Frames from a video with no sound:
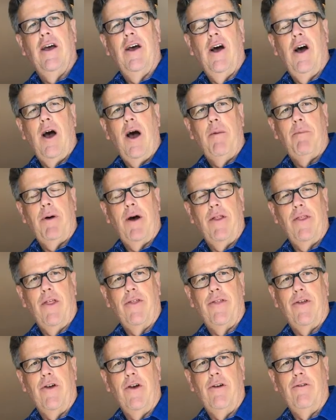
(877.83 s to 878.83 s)
Up on the
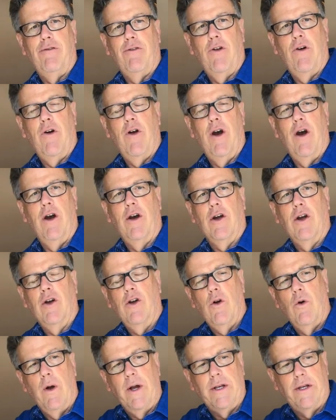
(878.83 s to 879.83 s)
third floor,
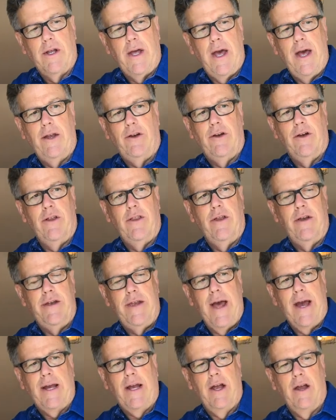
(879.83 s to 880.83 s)
going to enter the
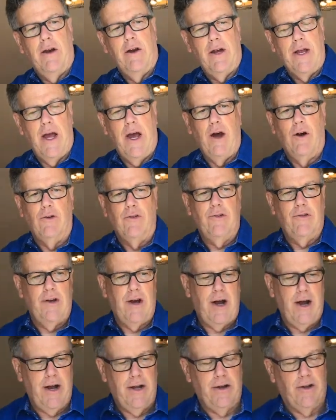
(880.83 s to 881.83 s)
deck area
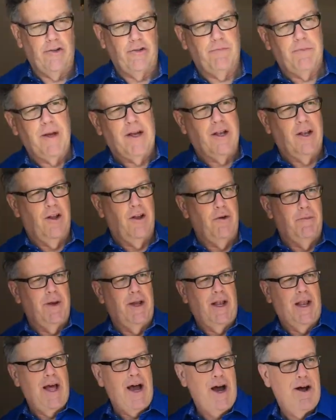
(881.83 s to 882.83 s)
outside. I'll speak a little bit
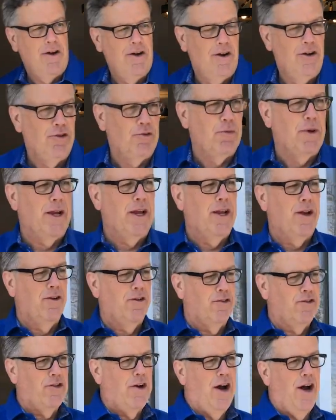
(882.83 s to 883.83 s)
louder as we get
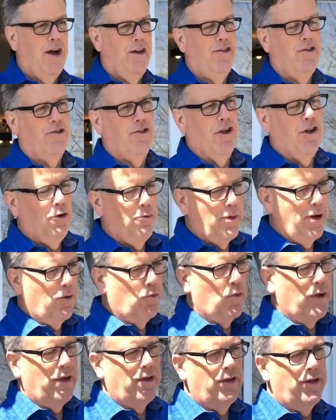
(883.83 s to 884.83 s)
outside. There's a little bit of
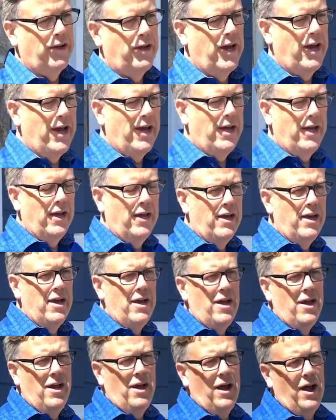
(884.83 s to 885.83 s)
wind today.
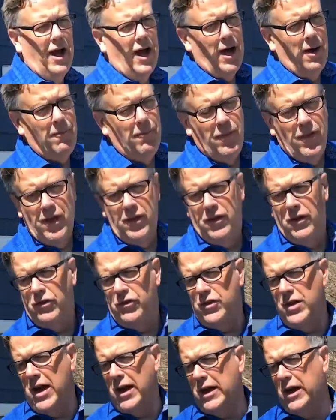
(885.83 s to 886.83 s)
This
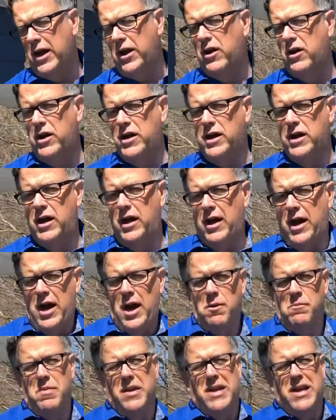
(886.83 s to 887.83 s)
deck area had
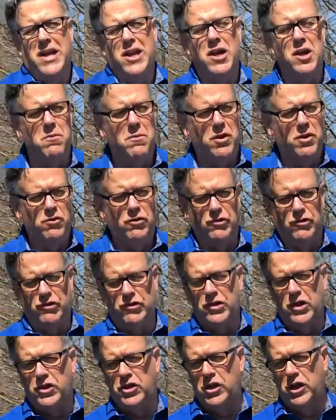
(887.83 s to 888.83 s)
been here, but it was
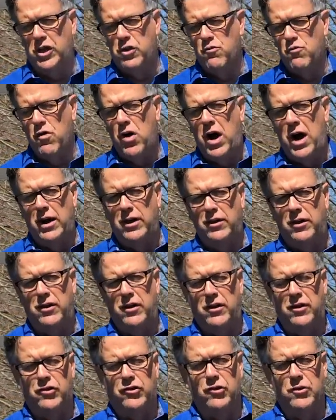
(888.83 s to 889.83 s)
essentially rotten,
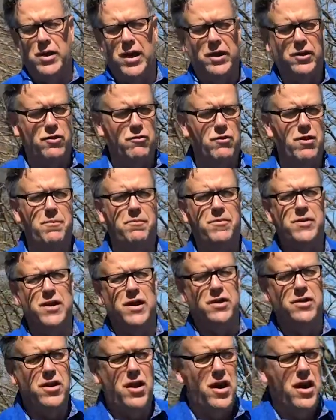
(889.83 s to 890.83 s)
so we had to rip the
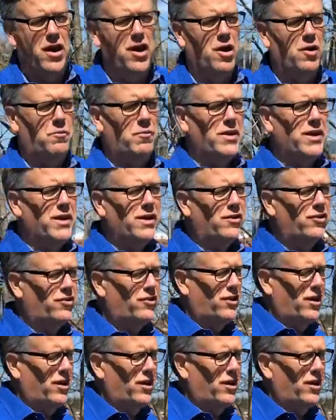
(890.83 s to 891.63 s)
entire piece,